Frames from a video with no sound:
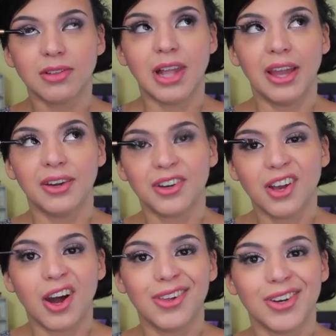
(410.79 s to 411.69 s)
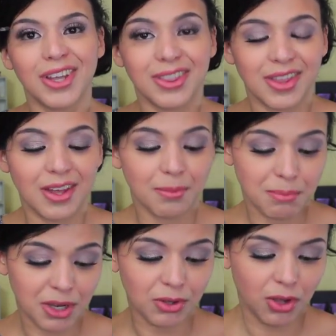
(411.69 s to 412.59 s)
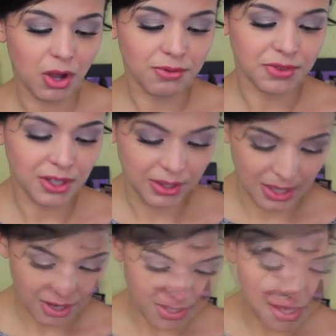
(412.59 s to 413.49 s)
lighter color in the middle of the lid.